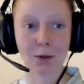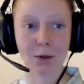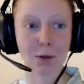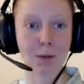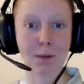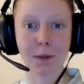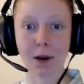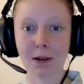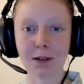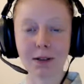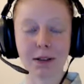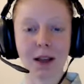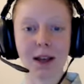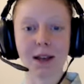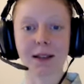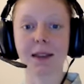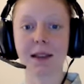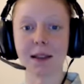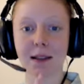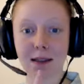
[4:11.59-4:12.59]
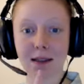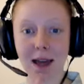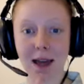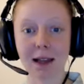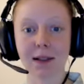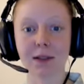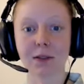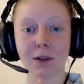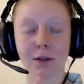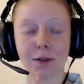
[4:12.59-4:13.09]
almost like this
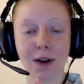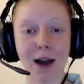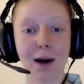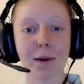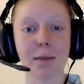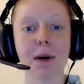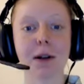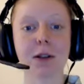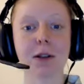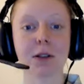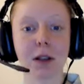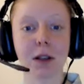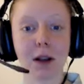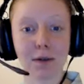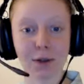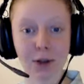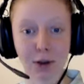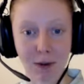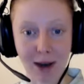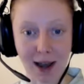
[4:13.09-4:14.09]
test of how much love do